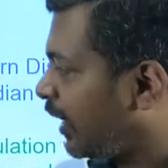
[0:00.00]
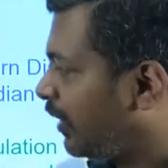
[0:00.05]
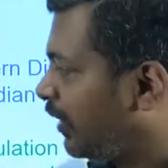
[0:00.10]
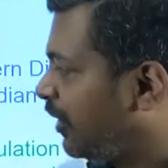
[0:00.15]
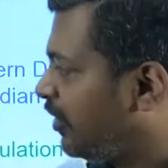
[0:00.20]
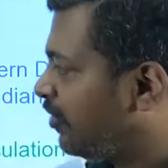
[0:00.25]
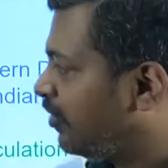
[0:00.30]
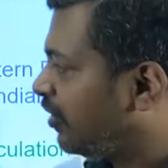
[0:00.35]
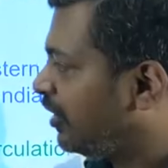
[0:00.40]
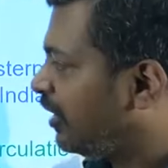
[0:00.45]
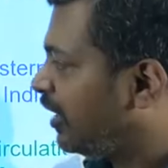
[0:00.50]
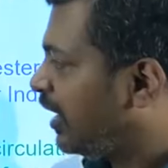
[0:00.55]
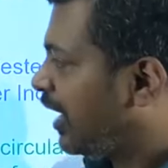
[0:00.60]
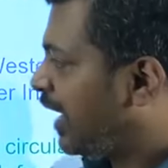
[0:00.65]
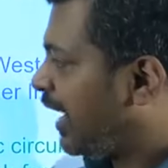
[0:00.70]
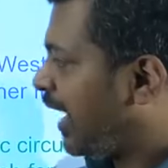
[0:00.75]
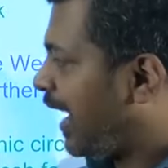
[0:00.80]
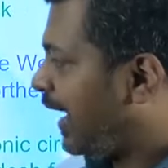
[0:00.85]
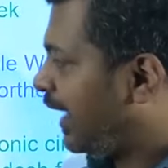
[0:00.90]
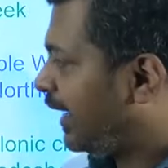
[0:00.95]
region,
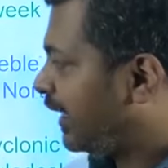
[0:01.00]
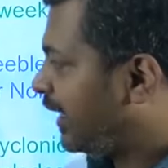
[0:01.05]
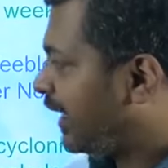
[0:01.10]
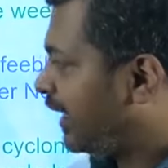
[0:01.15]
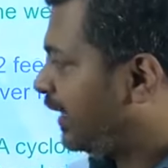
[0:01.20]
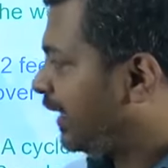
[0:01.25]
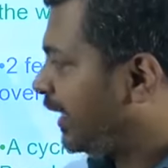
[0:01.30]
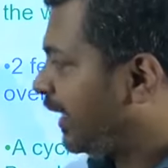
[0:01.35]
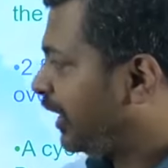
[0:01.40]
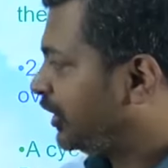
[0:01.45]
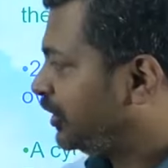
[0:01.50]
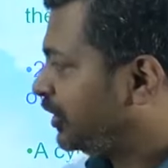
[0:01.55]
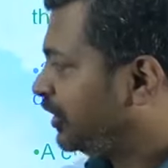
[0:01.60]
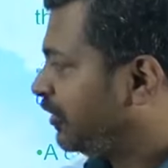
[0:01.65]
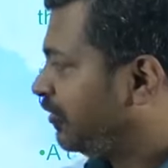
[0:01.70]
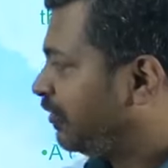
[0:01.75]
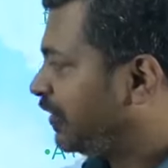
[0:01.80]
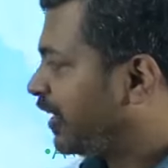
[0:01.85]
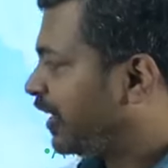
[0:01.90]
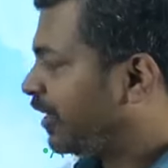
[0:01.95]
and then it
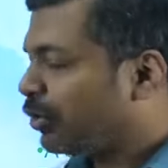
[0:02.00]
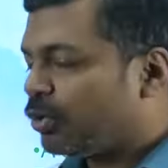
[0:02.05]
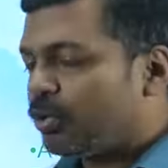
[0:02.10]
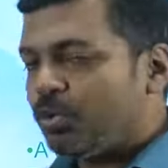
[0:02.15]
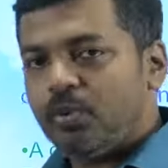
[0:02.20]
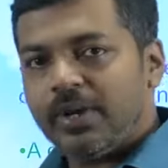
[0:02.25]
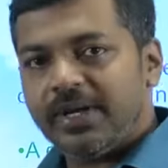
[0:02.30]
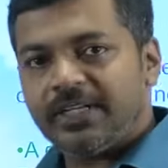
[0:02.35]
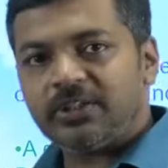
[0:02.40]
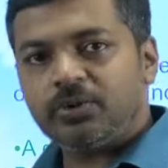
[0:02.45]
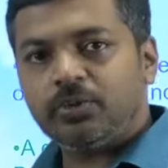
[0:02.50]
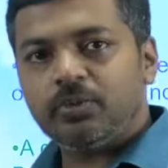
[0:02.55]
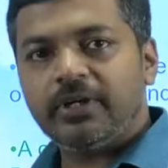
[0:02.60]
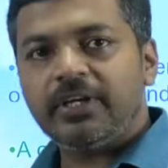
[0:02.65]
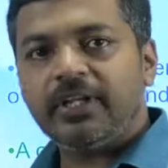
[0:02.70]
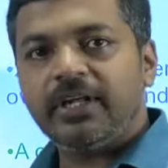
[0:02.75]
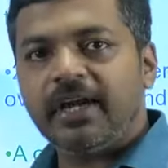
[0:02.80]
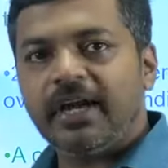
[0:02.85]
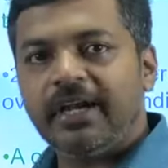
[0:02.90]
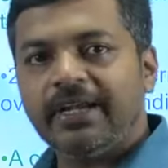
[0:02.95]
shifted to
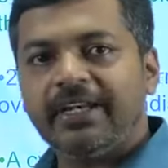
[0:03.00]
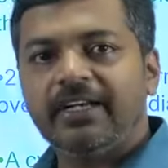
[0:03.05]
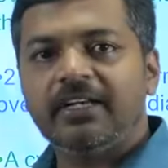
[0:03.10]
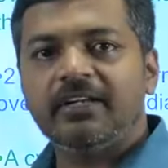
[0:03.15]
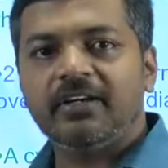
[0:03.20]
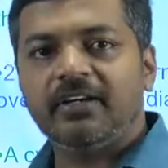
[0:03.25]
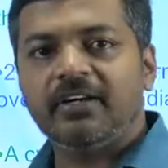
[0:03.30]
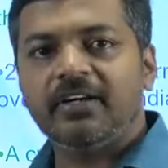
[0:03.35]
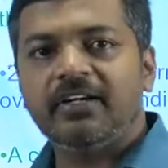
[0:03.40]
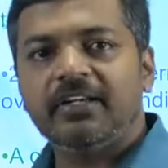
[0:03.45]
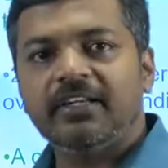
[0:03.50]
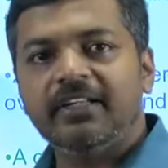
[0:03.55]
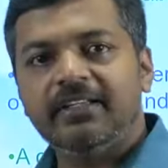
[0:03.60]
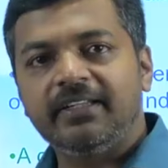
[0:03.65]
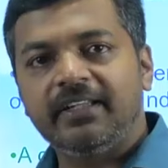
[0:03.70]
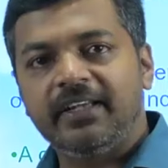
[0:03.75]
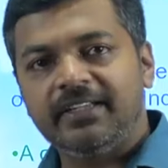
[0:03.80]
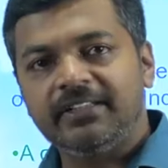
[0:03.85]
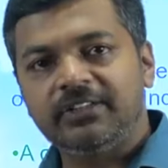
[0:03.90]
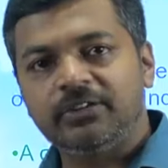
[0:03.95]
westward and it currently
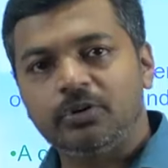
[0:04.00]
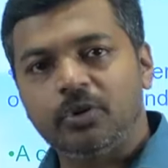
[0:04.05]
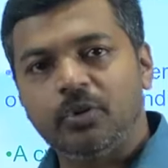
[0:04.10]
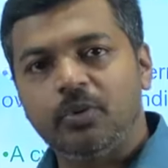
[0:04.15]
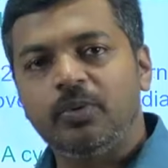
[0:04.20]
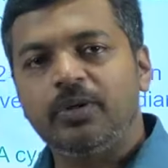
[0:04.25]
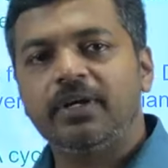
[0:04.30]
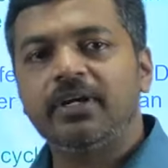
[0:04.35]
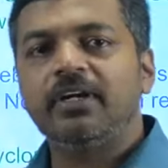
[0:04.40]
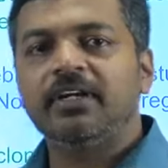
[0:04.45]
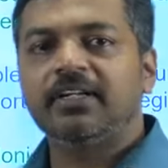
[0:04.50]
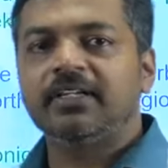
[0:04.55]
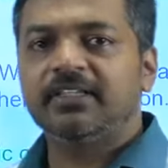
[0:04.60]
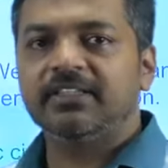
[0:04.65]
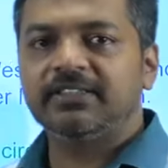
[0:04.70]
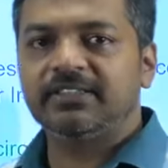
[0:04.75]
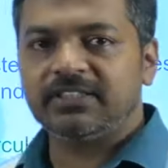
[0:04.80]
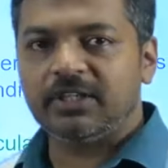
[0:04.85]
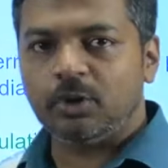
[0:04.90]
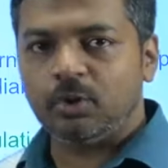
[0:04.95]
lies over
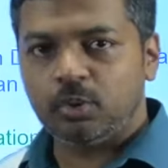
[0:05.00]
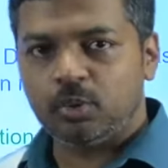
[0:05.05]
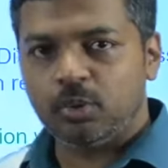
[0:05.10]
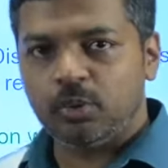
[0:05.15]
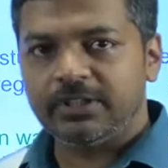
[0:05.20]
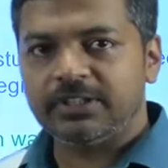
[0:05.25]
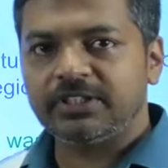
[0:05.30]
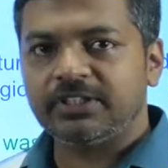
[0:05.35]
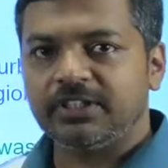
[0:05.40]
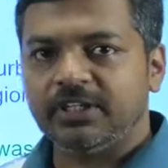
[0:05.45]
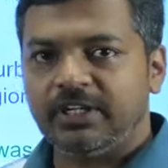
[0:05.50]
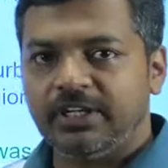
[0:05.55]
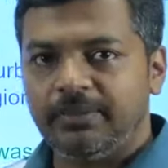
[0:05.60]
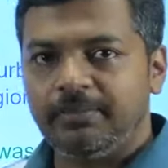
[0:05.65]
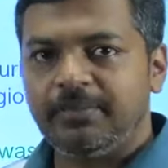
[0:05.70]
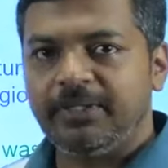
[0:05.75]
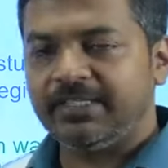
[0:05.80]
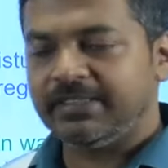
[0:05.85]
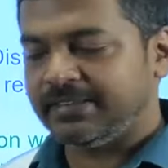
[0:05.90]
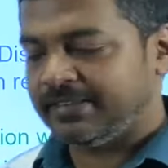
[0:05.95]
the Southwest
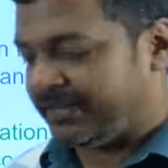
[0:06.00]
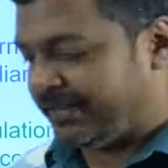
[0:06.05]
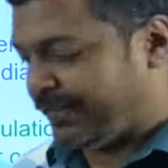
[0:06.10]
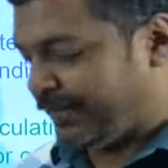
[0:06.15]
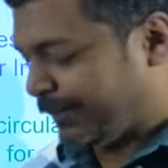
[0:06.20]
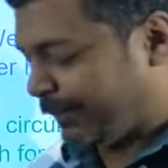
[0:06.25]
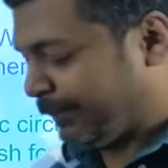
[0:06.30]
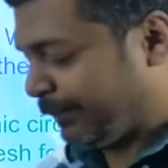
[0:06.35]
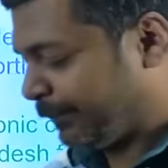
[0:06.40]
Arabian Sea.